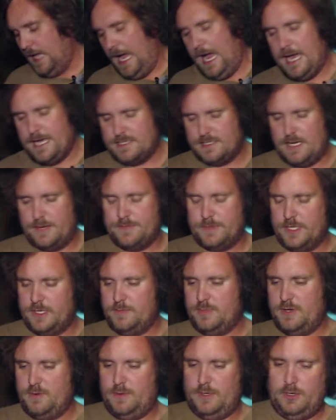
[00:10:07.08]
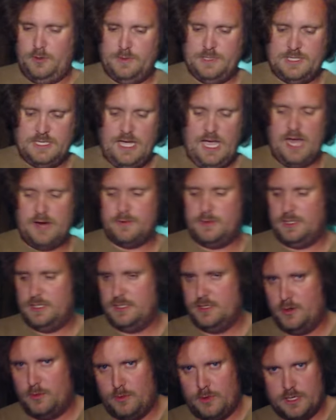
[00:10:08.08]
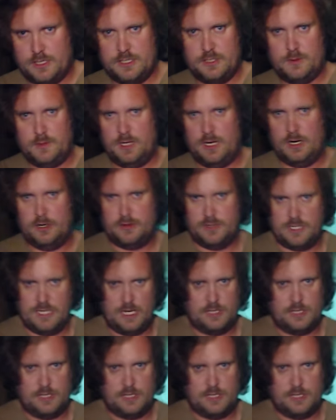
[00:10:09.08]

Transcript: Guys, I'm gonna be real with you. I really don't want to do 100.